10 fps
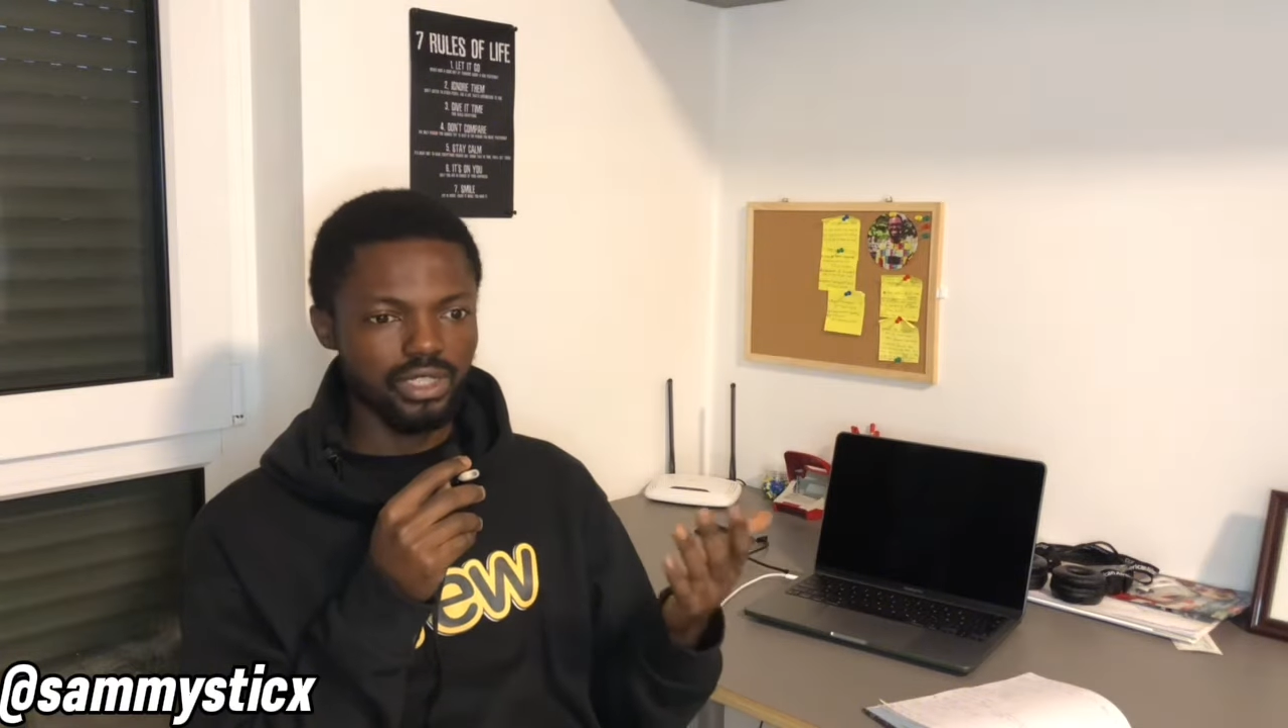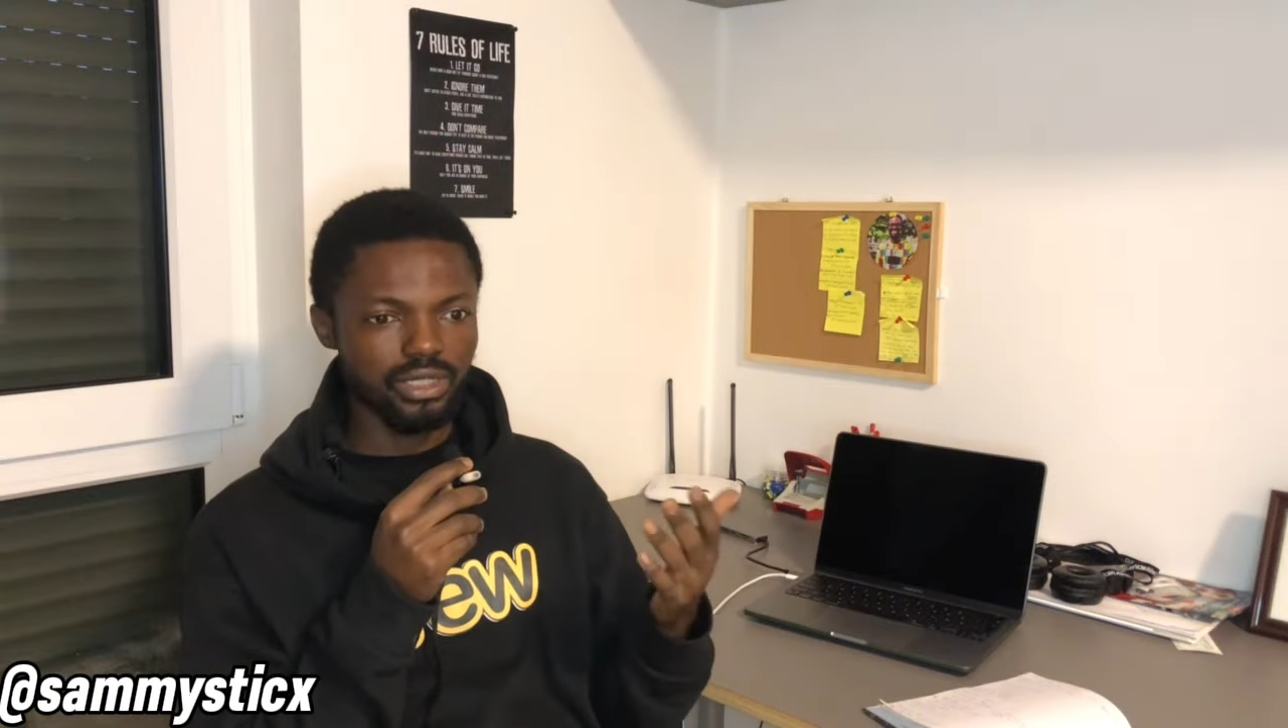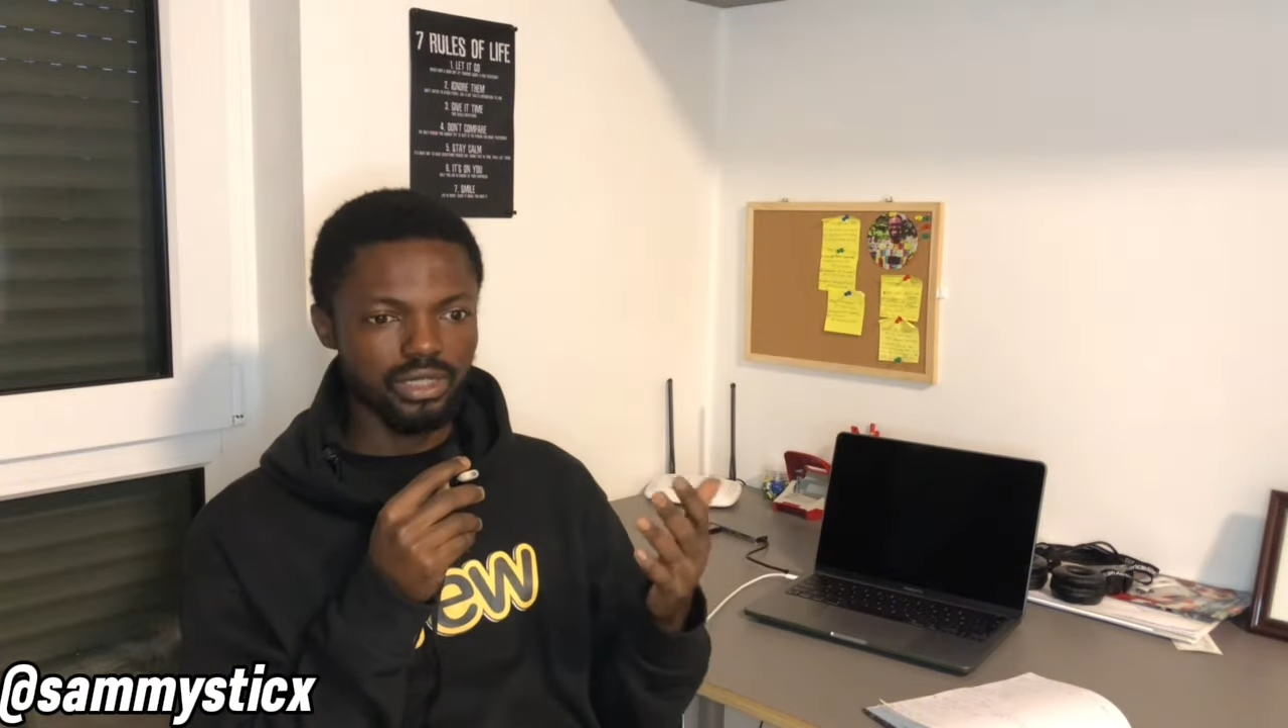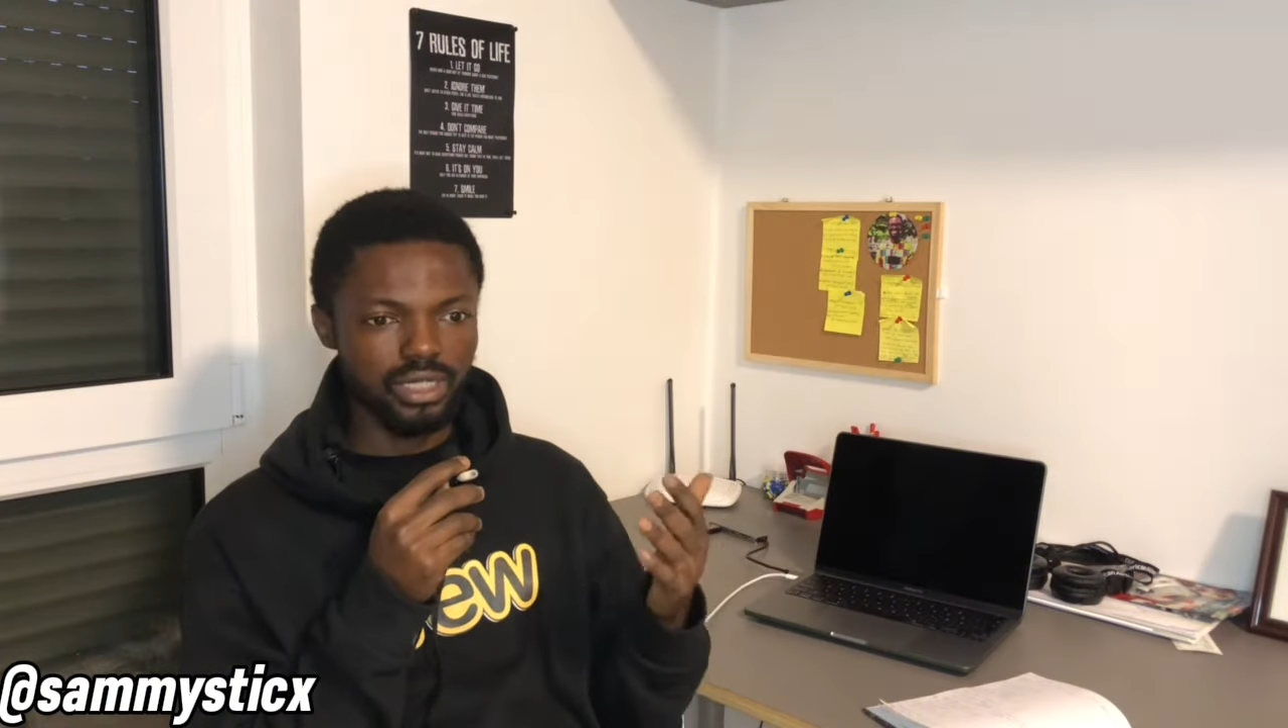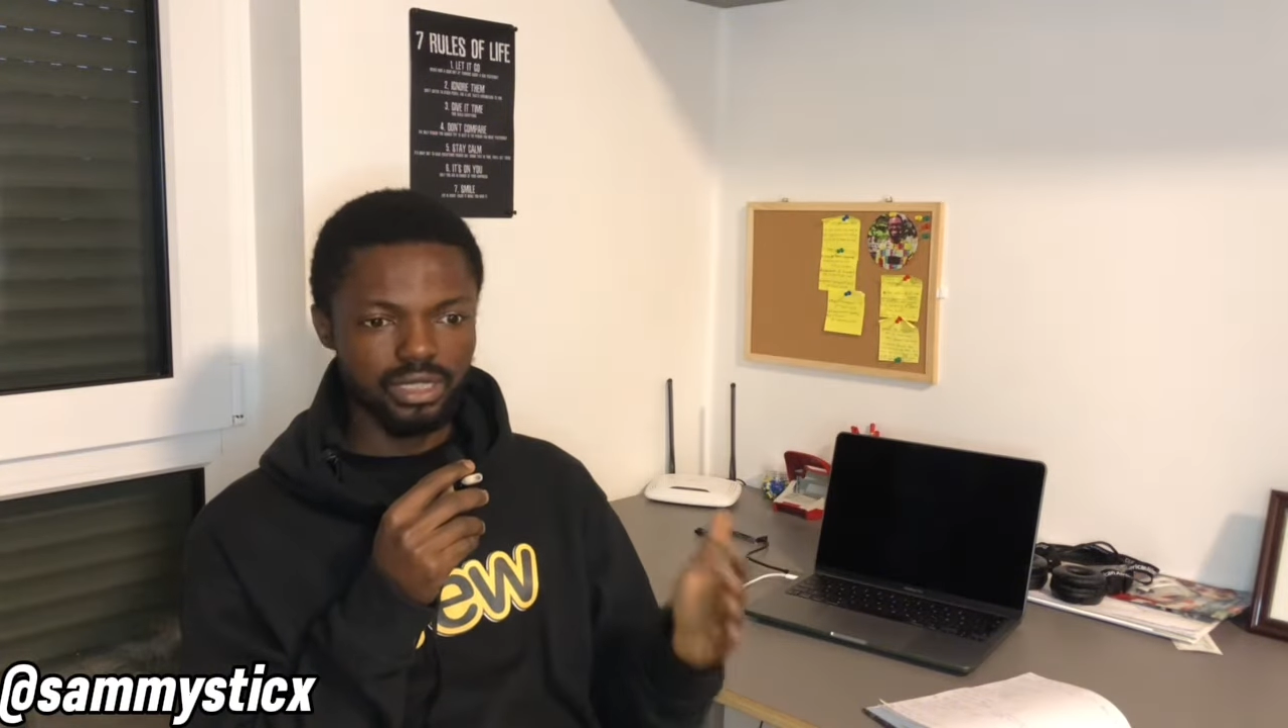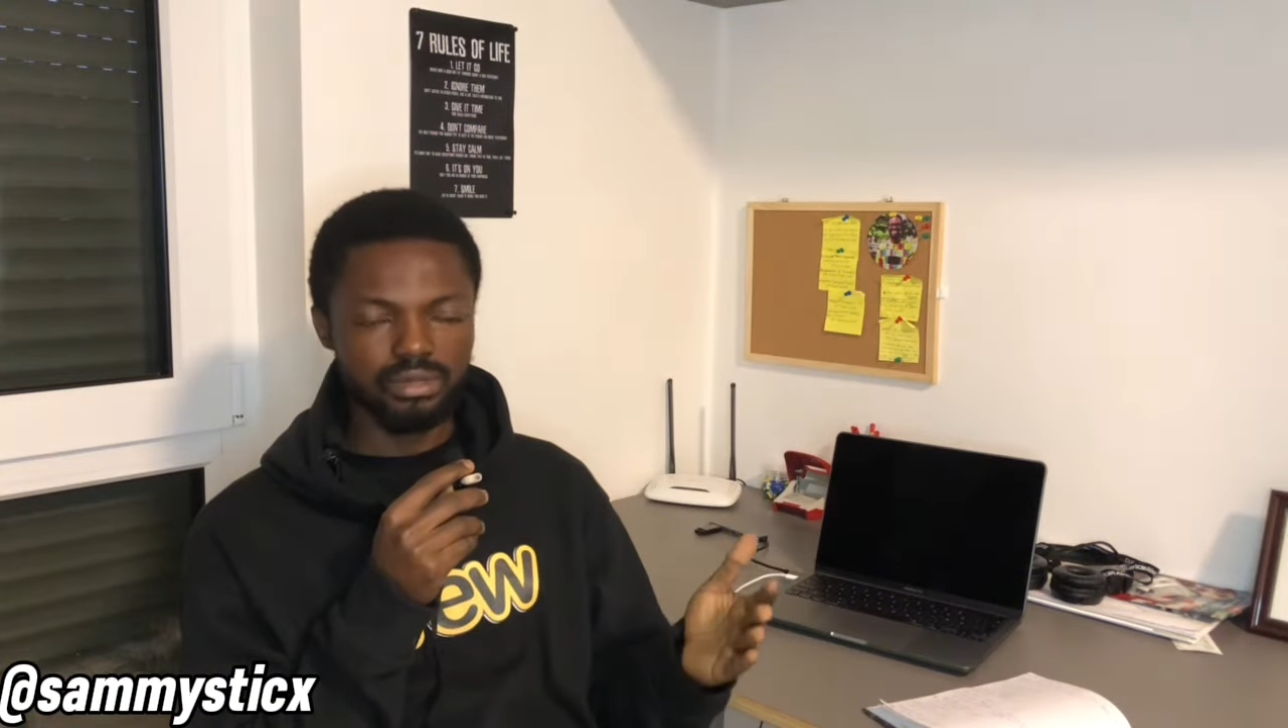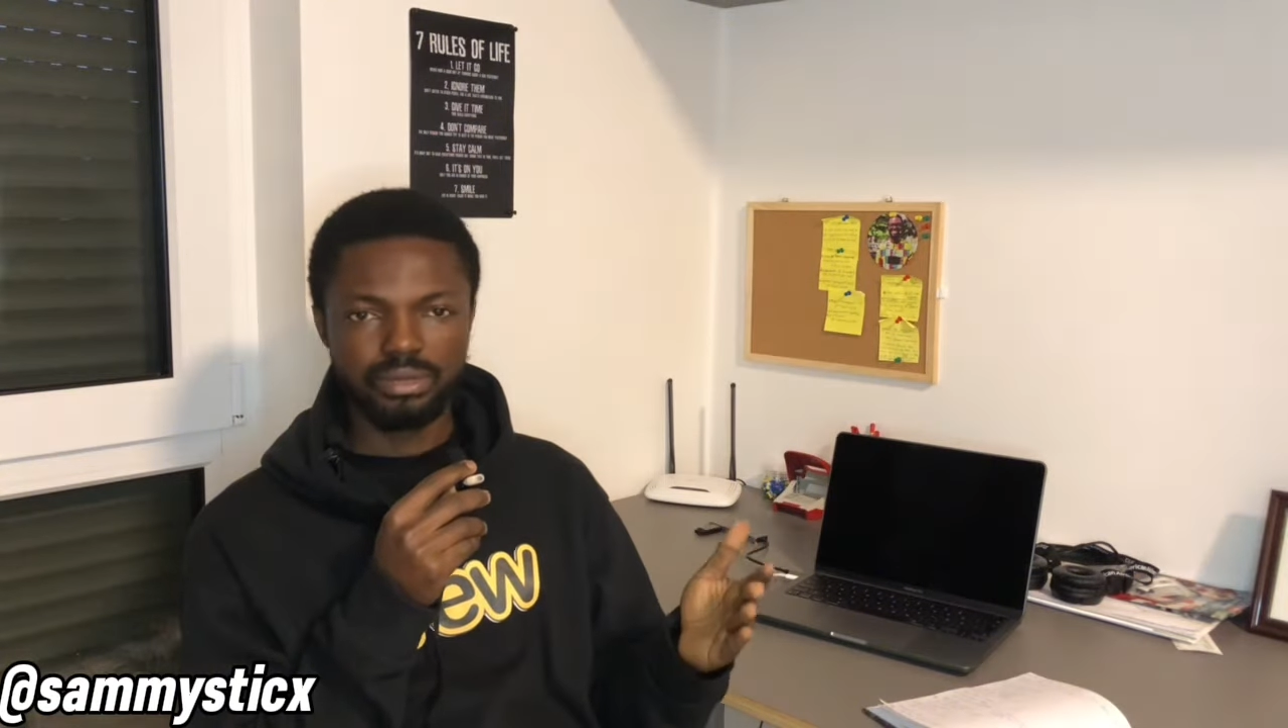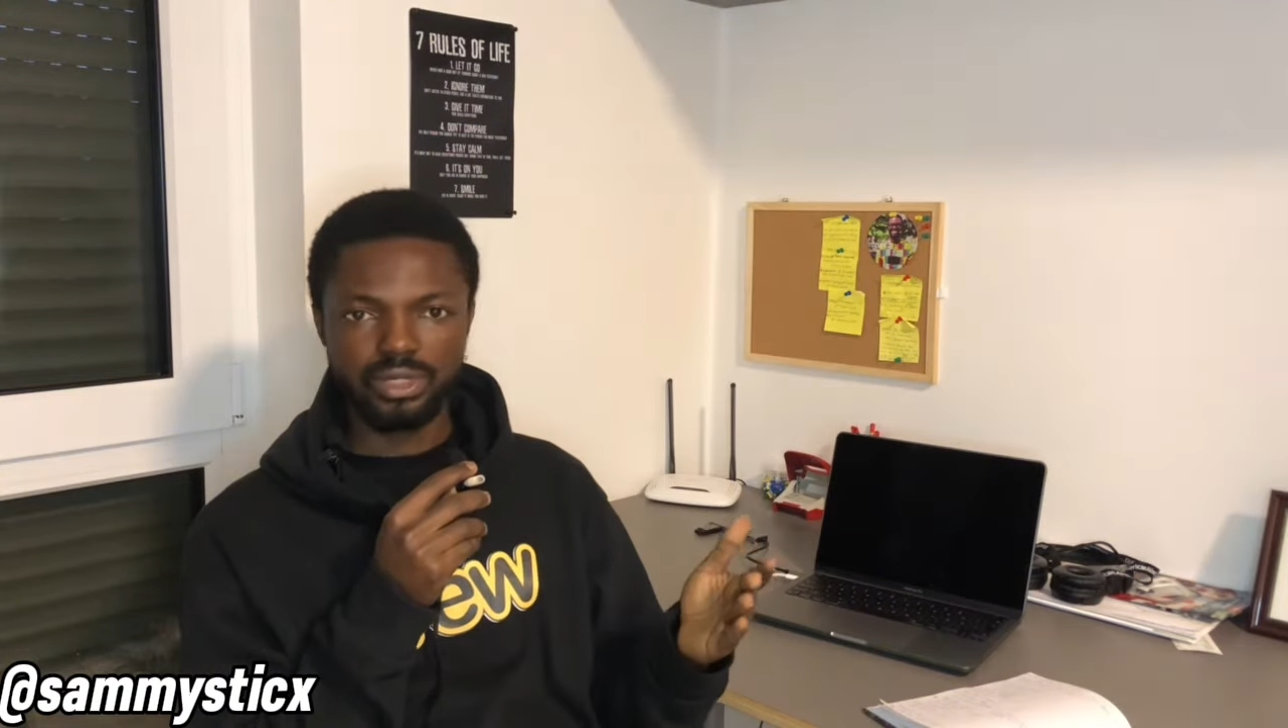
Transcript: very neat